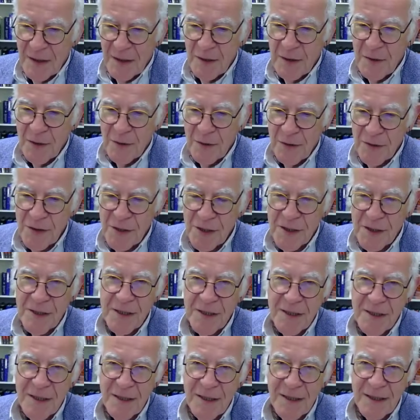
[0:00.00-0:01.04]

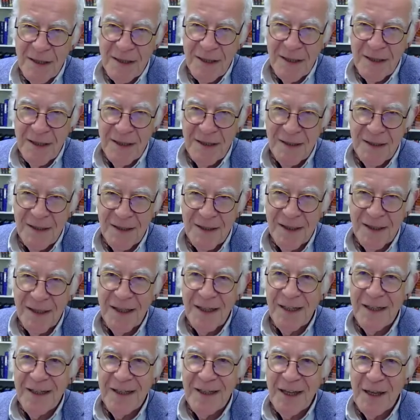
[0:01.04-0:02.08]
nurses are
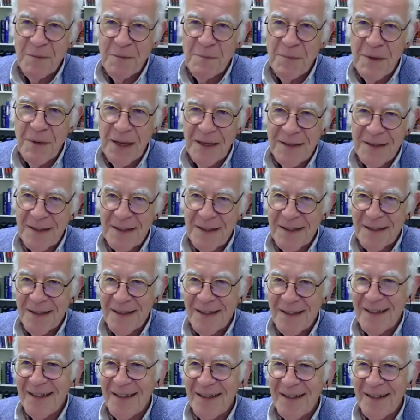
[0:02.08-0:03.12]
really
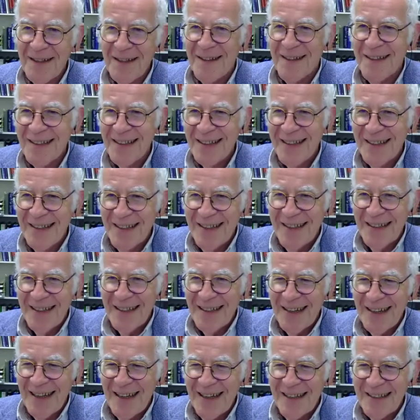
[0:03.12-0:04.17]
empathic,
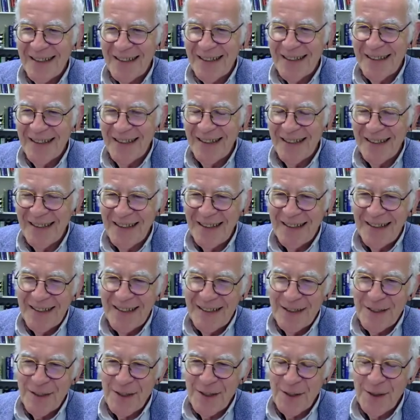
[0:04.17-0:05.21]
and
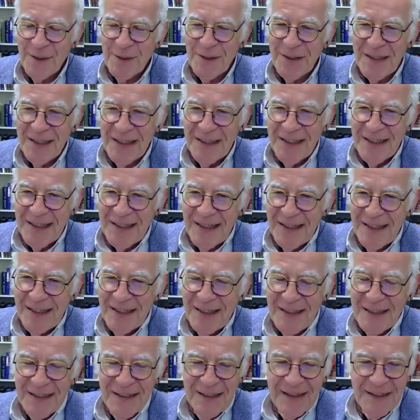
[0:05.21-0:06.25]
so
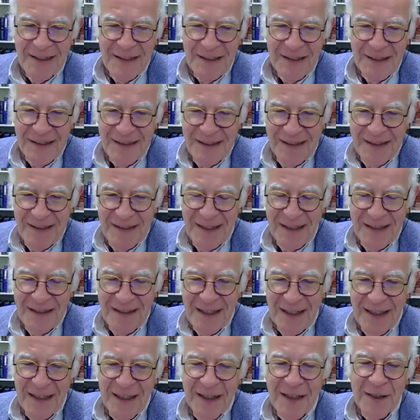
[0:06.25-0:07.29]

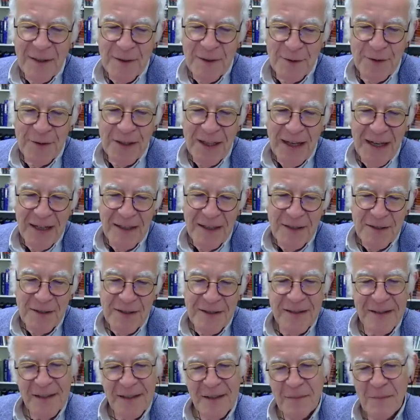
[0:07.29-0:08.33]
they are on the
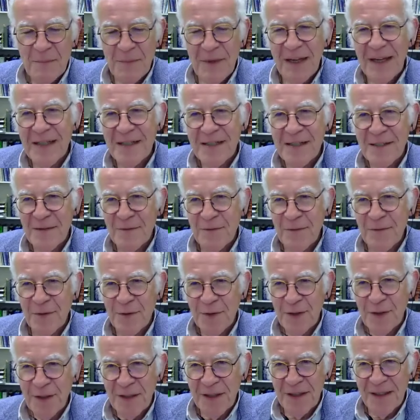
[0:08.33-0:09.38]
right place
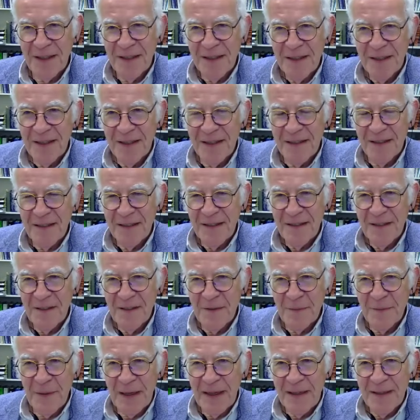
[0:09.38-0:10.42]
for
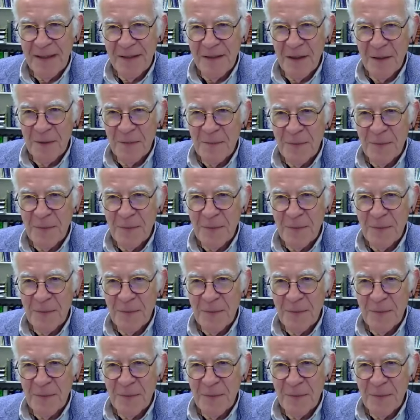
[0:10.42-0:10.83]
the way their